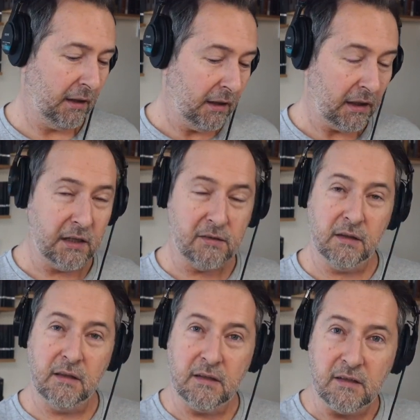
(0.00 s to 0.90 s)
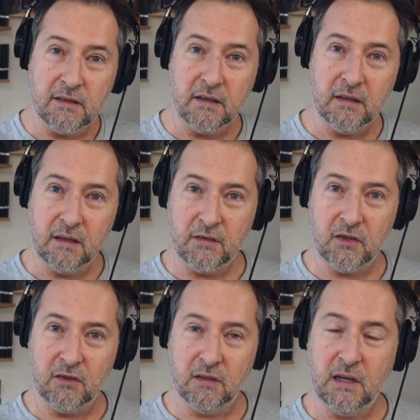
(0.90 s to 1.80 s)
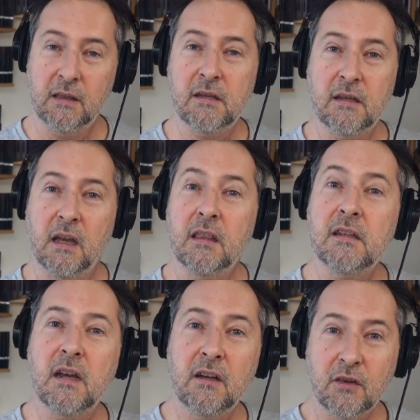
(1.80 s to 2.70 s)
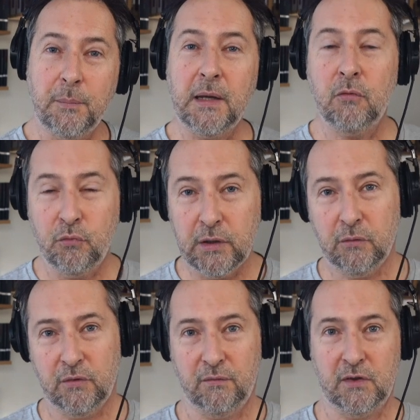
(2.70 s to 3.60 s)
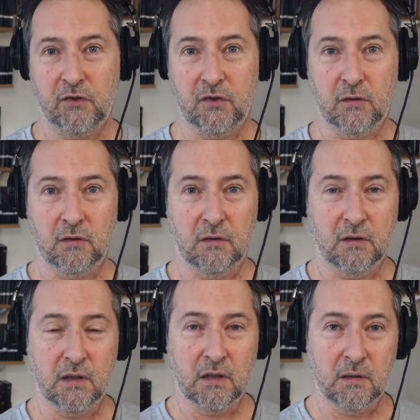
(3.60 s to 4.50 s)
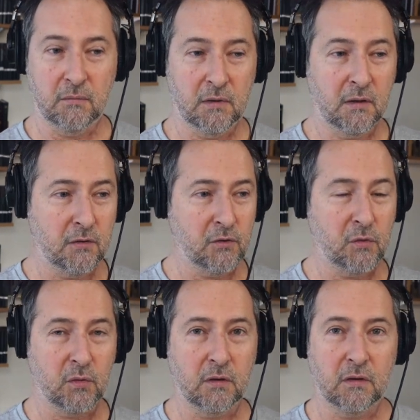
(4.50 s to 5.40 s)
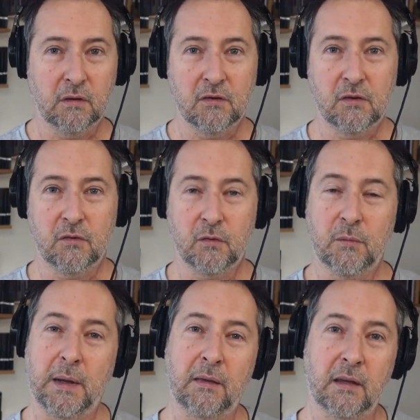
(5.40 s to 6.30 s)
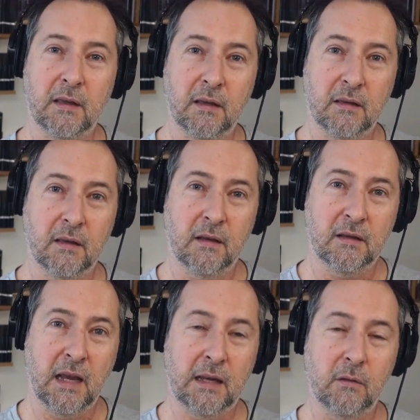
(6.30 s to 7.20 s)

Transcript: is that this is a division and there's, there's going to be a real division. Um, another sort of talks about the, the, the day